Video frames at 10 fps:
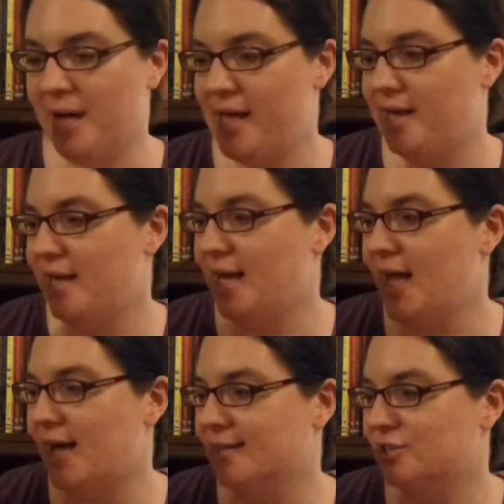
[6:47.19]
but it
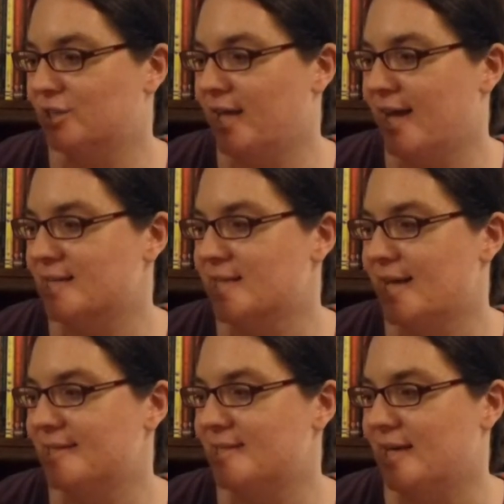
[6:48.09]
actually has
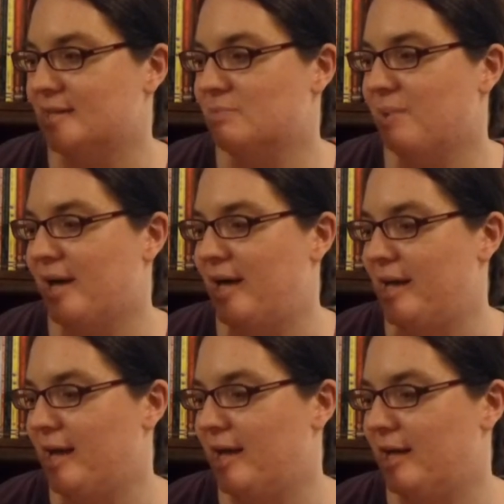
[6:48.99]
essays
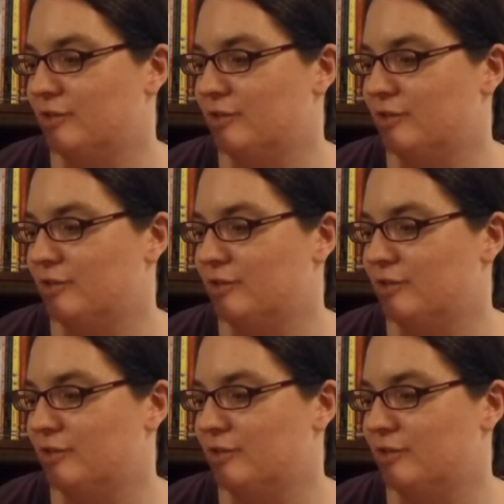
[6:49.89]
by